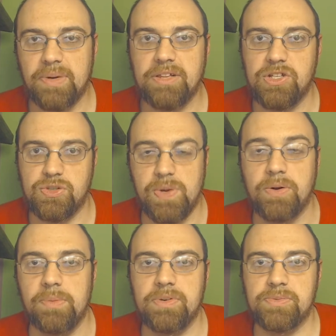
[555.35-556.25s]
The sweet cream
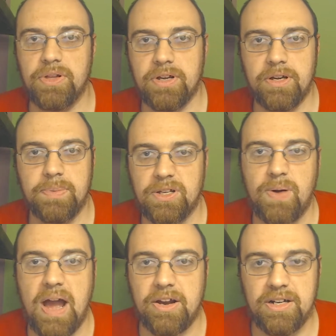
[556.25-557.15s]
was really good, but the
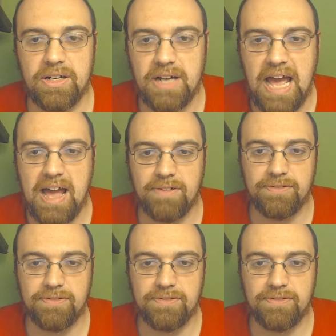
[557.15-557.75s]
cracker didn't have,